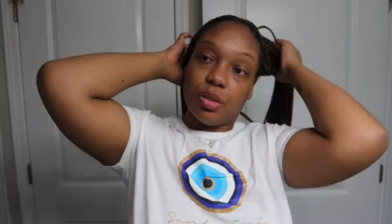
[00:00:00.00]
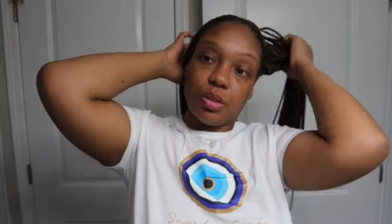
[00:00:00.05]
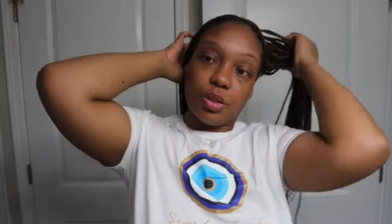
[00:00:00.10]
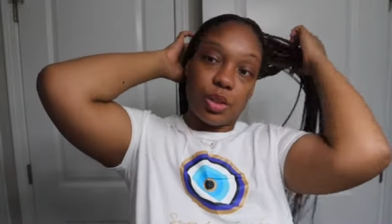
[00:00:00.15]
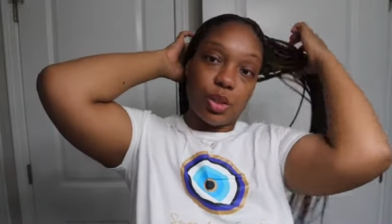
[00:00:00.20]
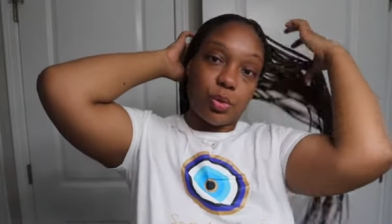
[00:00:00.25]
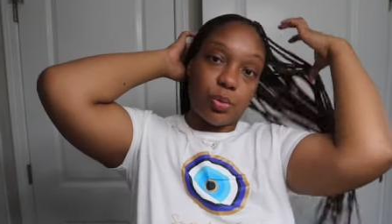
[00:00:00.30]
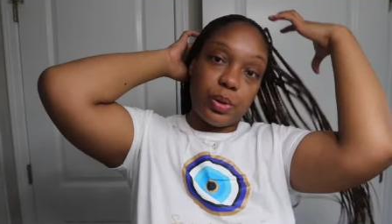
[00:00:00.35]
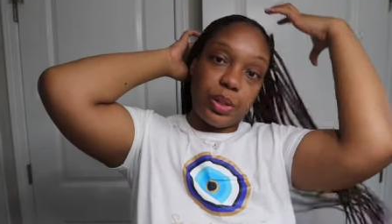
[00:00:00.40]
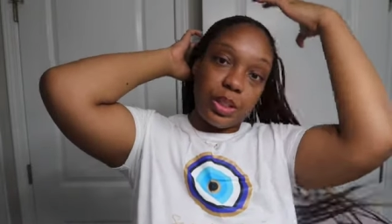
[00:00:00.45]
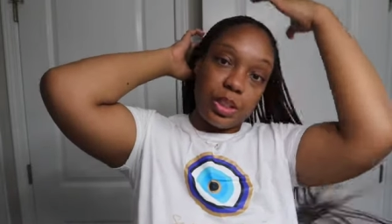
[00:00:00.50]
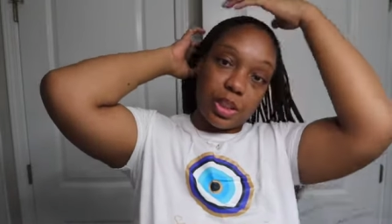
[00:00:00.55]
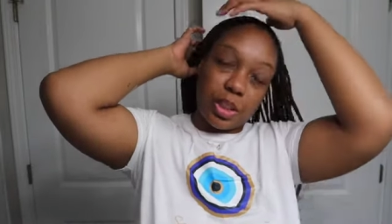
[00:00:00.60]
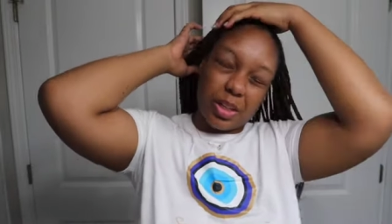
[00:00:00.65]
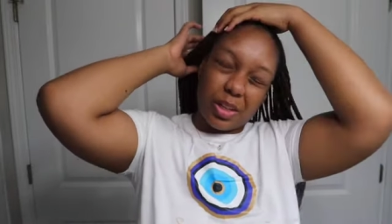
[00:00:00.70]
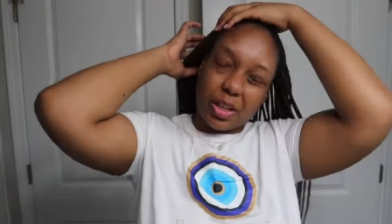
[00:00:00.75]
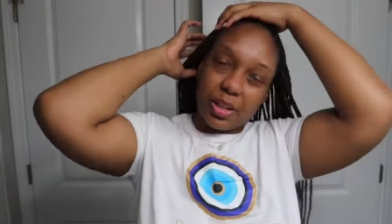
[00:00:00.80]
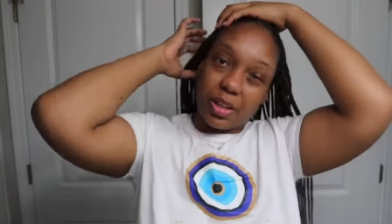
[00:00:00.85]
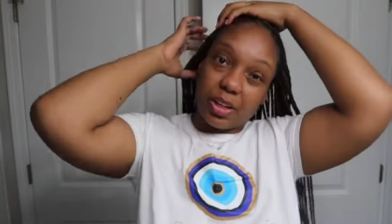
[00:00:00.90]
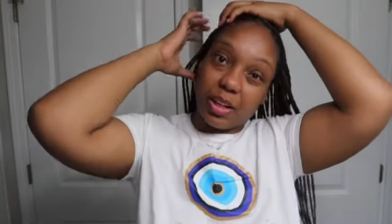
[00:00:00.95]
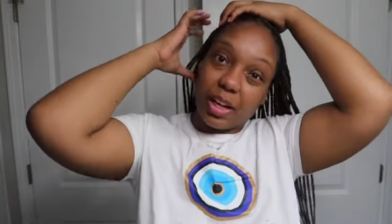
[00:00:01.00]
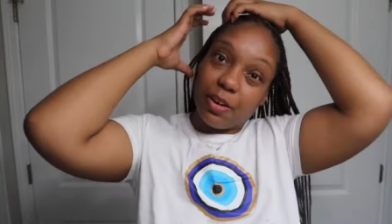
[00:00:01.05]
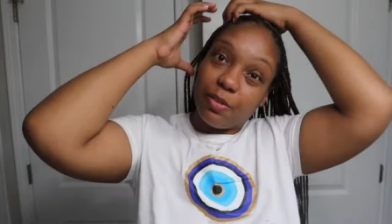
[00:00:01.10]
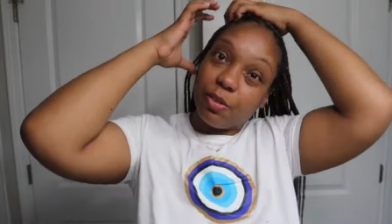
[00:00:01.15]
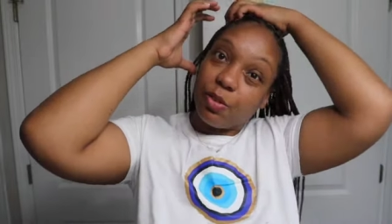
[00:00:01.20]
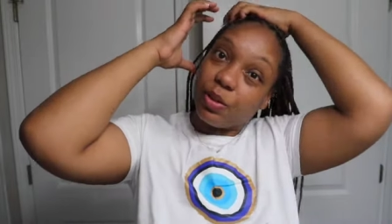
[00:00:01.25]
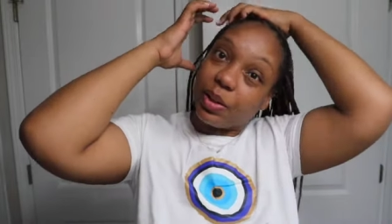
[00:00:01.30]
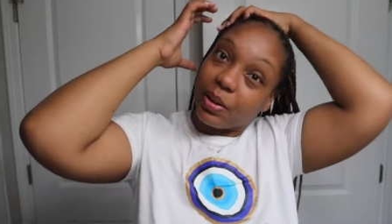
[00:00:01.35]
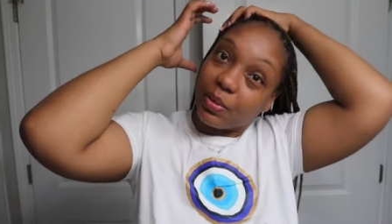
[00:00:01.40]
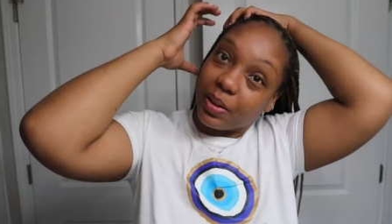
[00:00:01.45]
to reach another
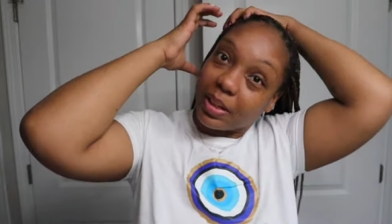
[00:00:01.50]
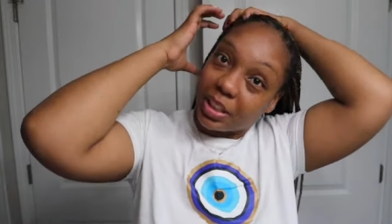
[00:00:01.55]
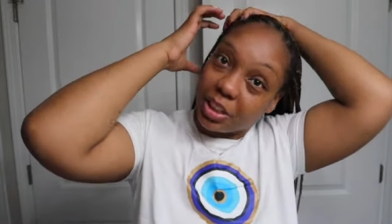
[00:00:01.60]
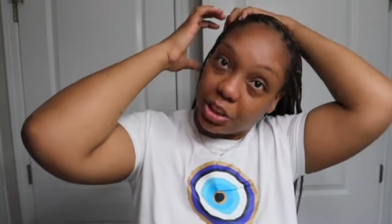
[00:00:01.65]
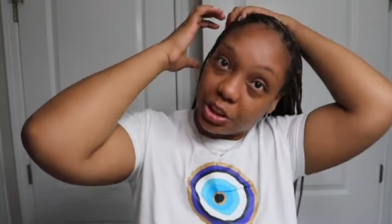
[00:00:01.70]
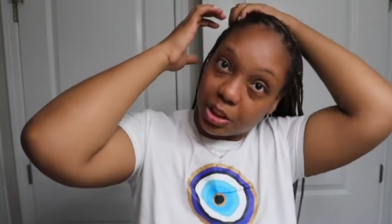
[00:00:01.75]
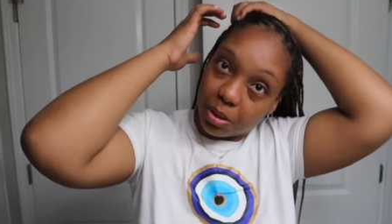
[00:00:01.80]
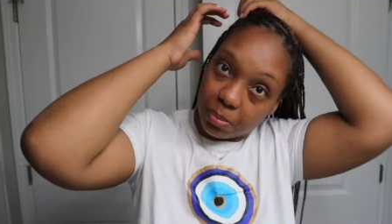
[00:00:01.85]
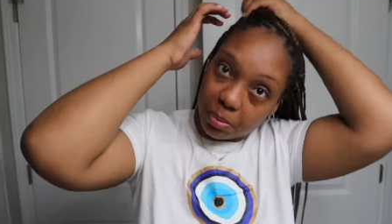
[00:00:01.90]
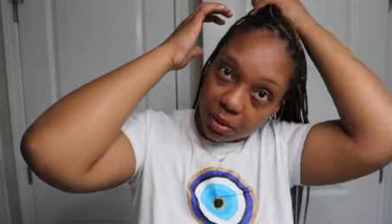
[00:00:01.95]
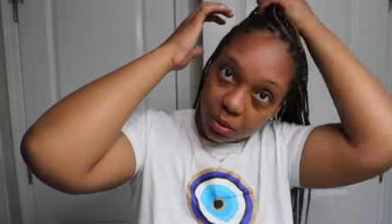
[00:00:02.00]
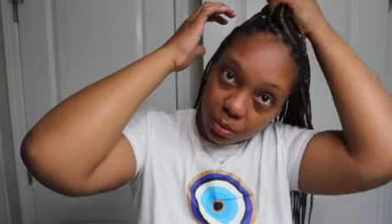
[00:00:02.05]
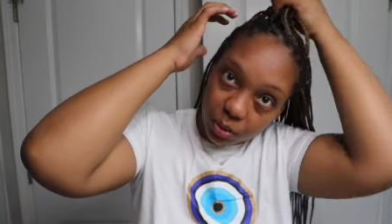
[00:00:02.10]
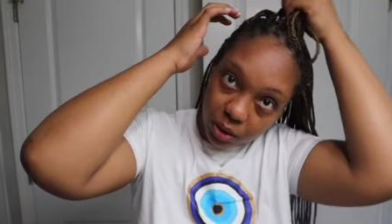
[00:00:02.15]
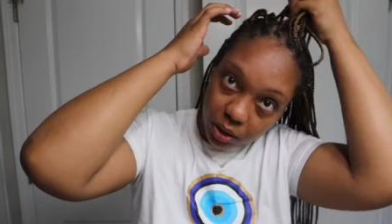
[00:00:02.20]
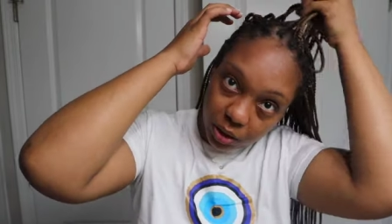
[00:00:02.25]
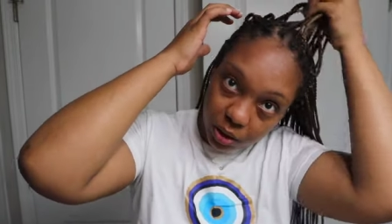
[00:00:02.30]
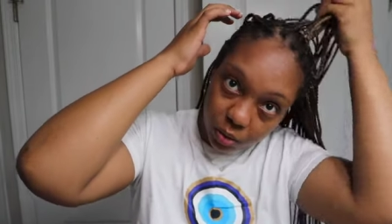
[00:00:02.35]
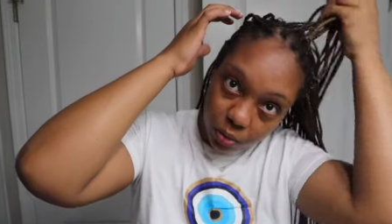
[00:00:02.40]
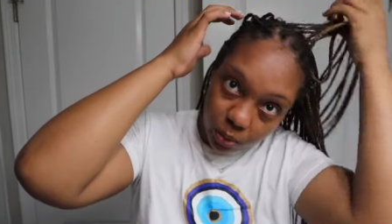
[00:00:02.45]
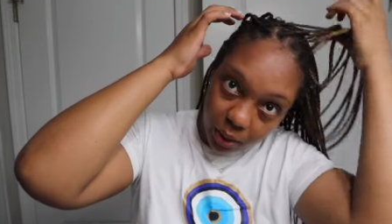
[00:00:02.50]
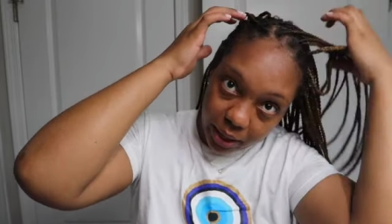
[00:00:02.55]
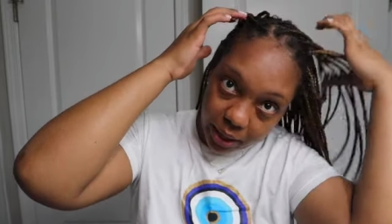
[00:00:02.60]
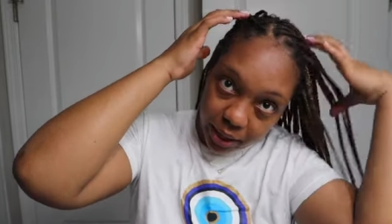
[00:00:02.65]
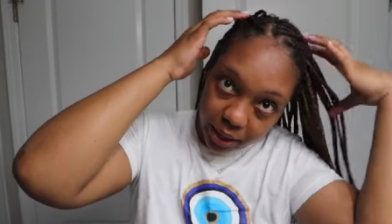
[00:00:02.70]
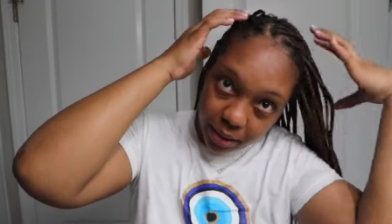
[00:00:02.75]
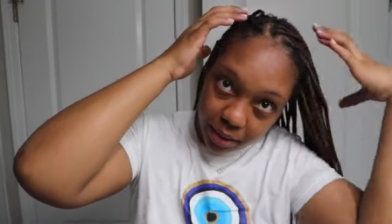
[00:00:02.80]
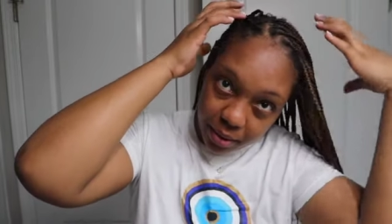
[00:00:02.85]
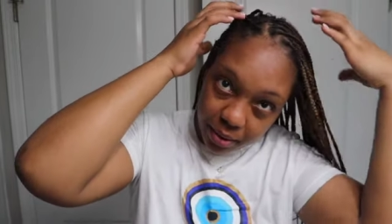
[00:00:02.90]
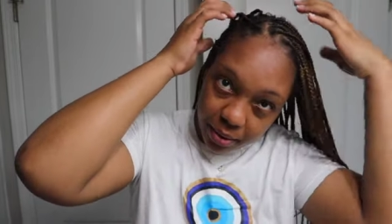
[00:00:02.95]
level in our relationship in a really good
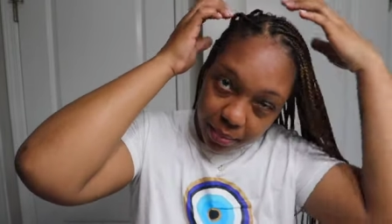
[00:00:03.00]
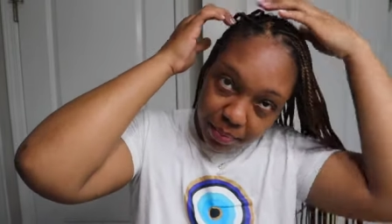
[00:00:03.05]
way.